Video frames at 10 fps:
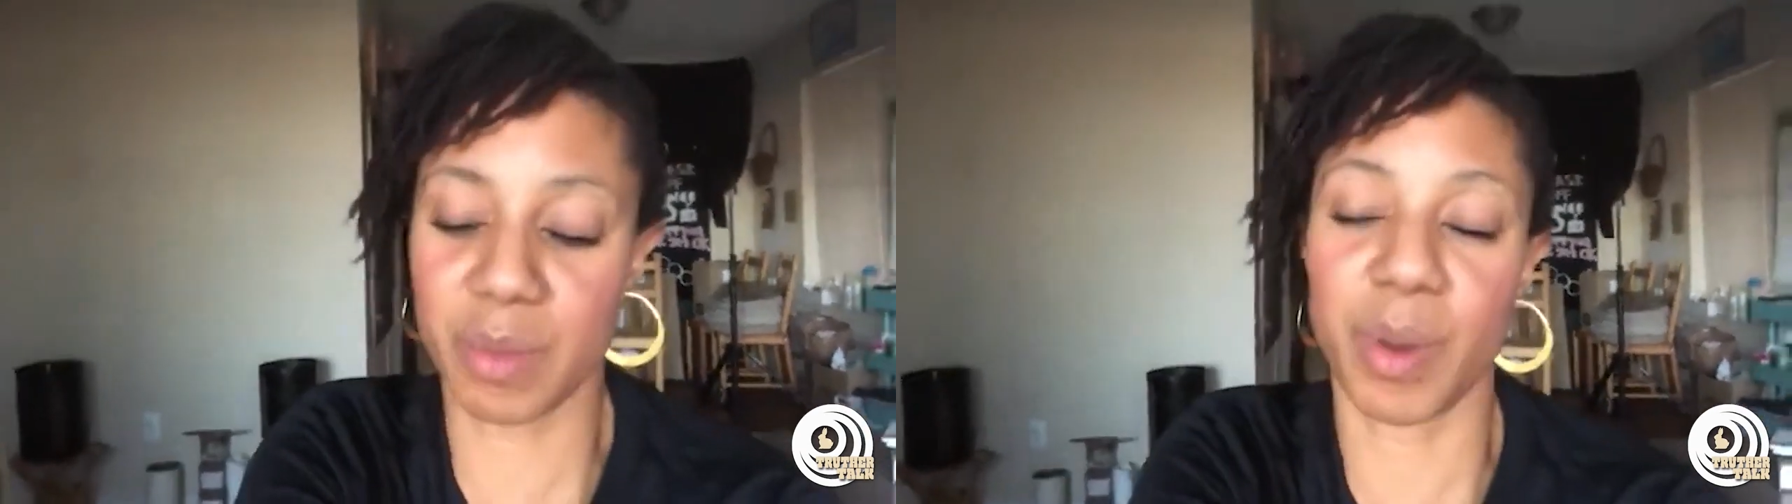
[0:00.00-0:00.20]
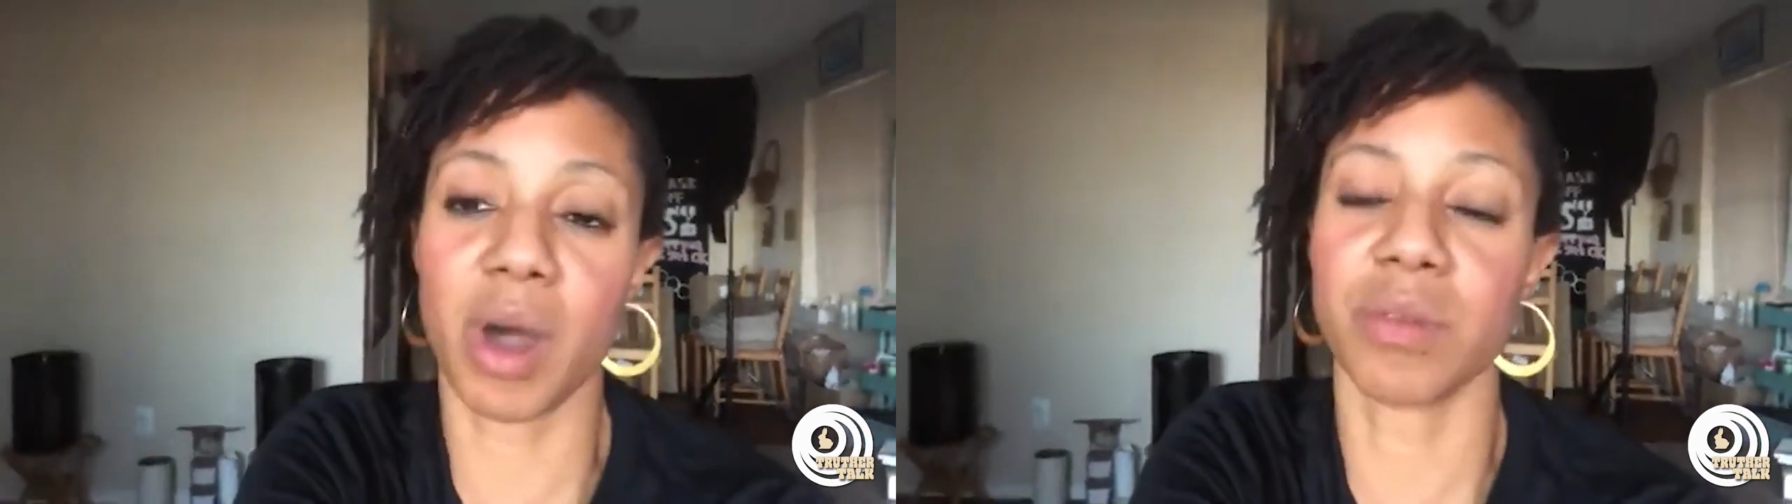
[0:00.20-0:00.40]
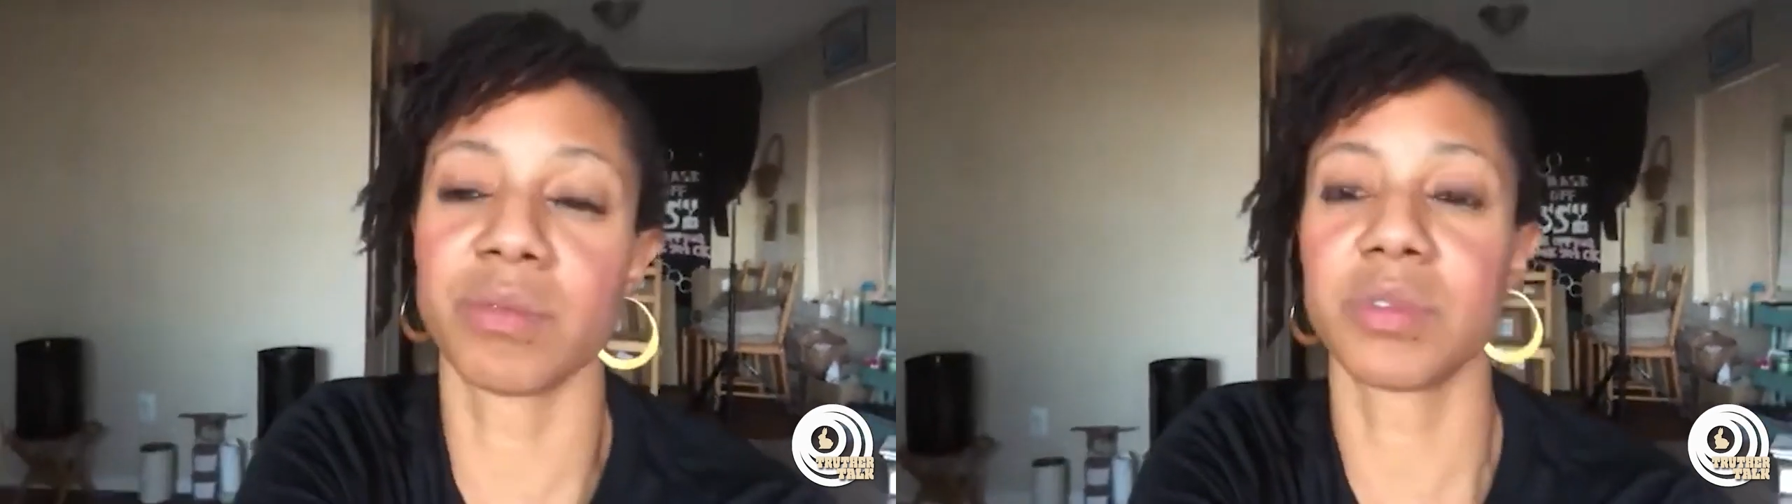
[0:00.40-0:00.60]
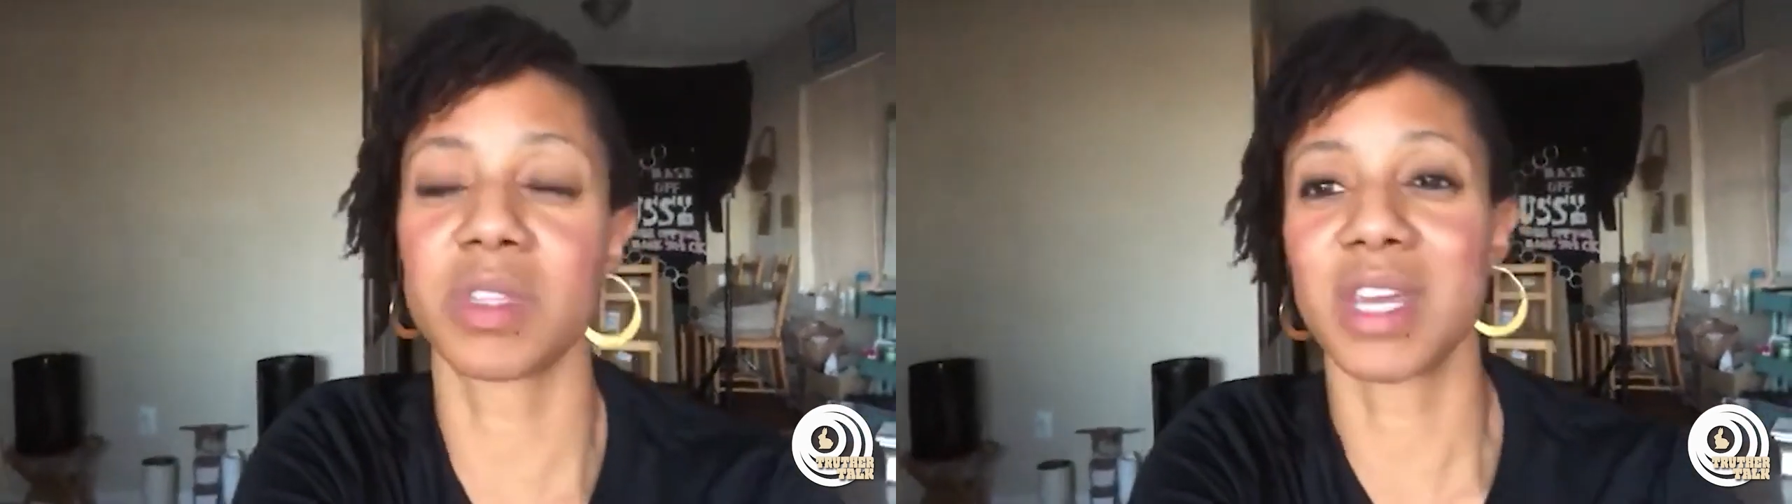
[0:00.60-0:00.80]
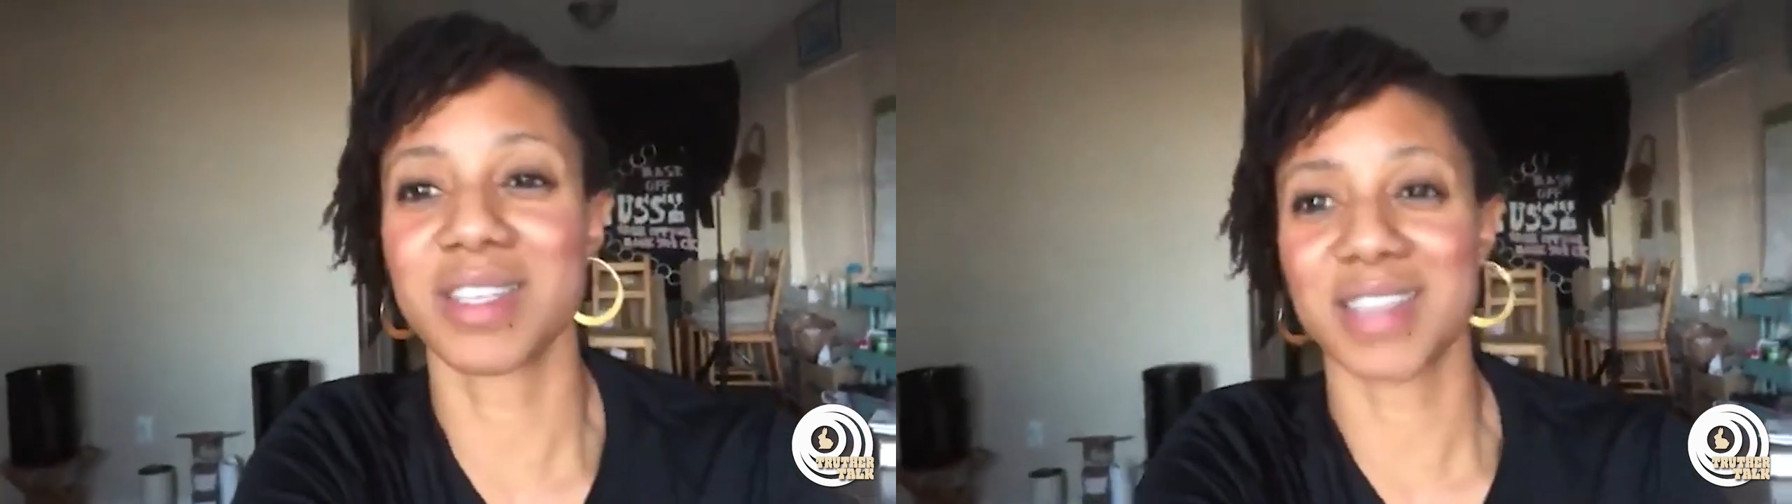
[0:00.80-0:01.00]
about
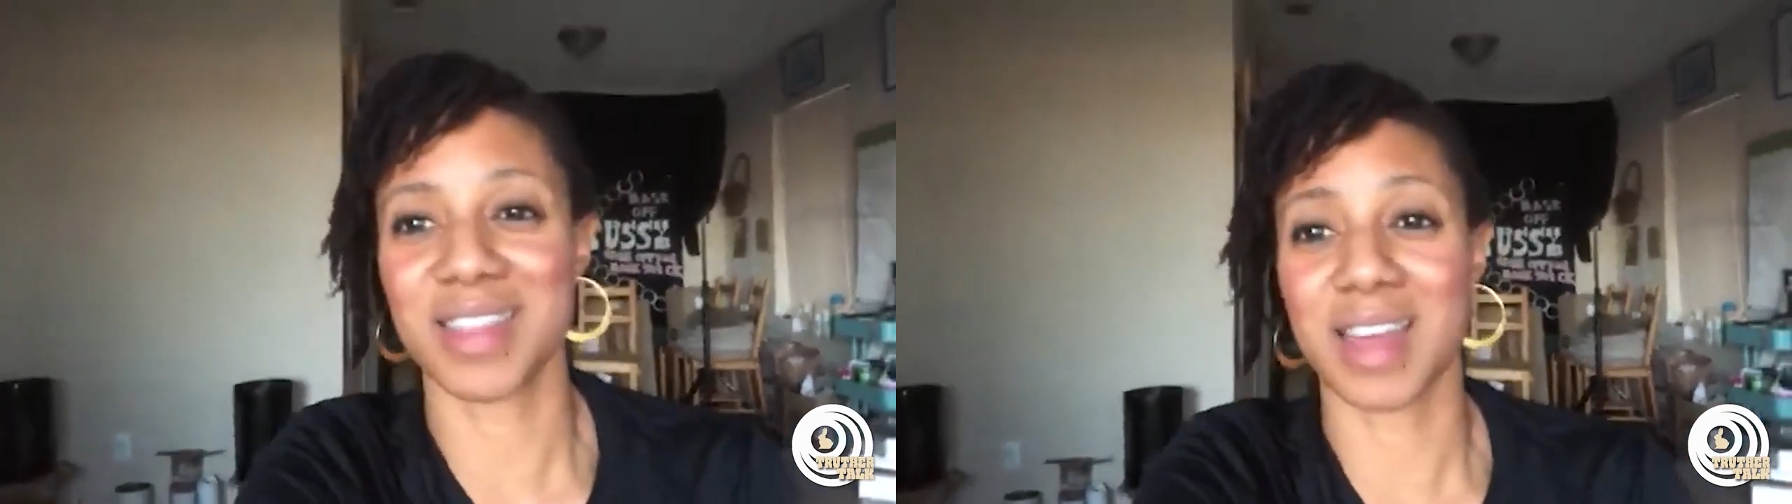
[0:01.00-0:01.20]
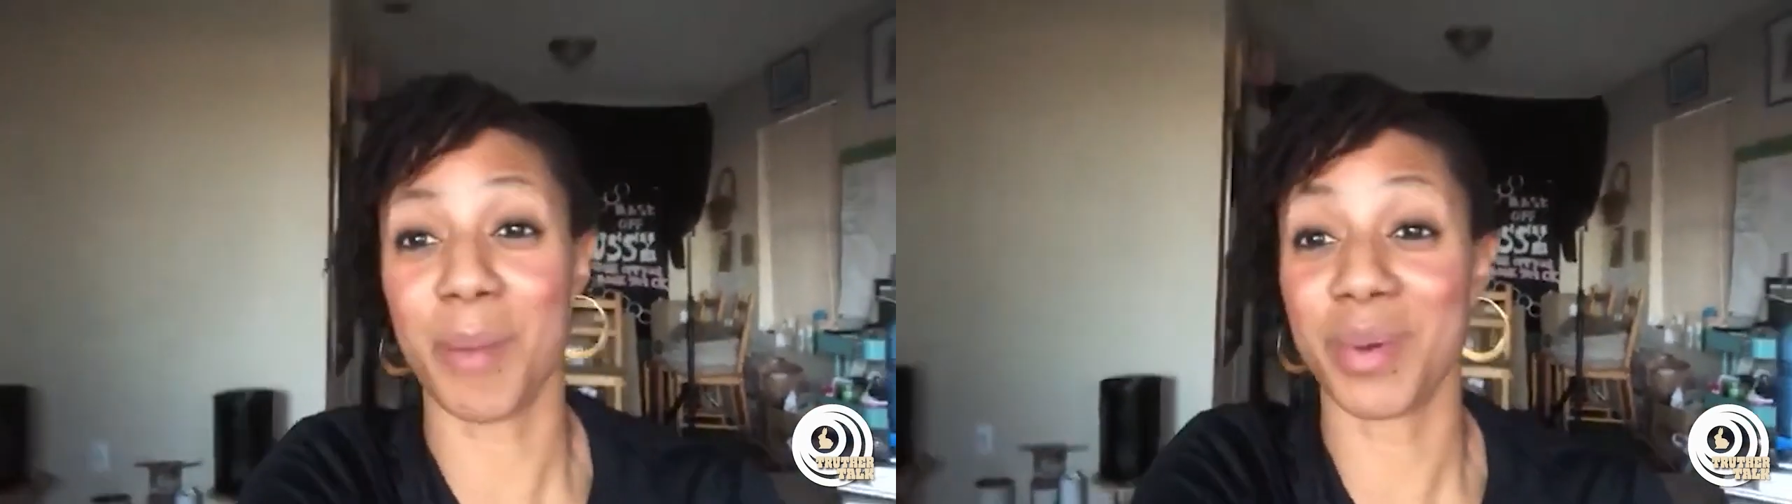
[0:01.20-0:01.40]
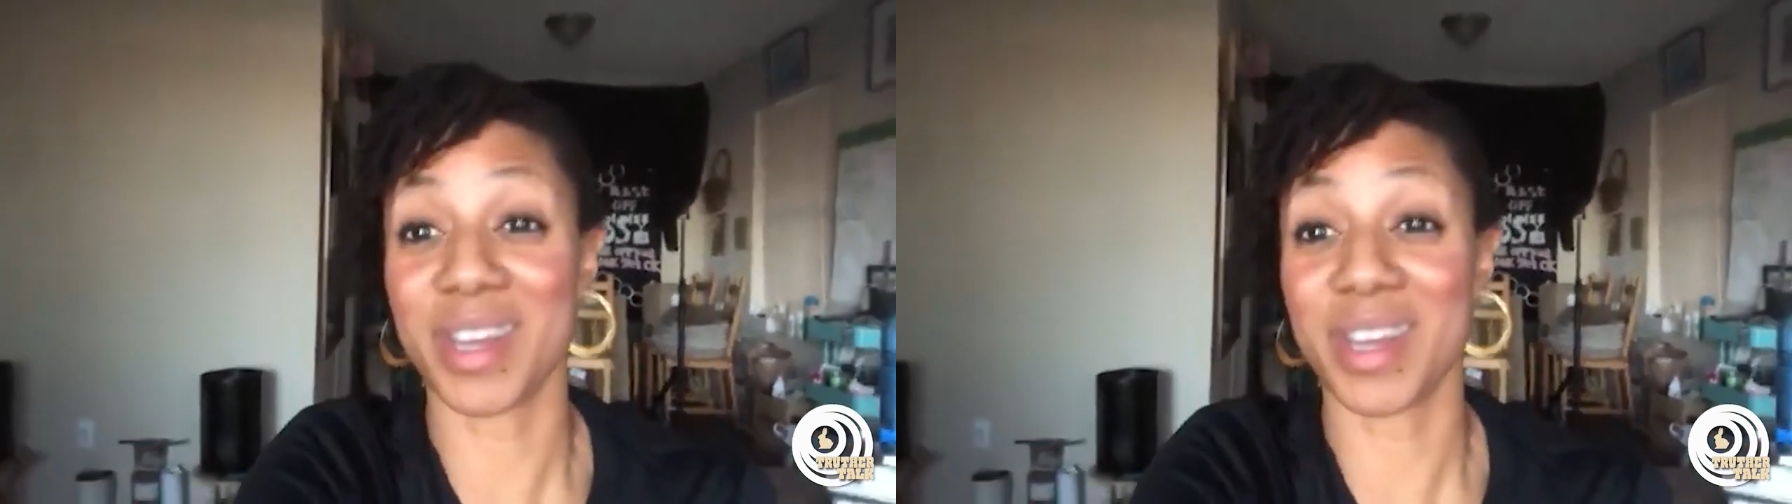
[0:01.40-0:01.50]
things like that.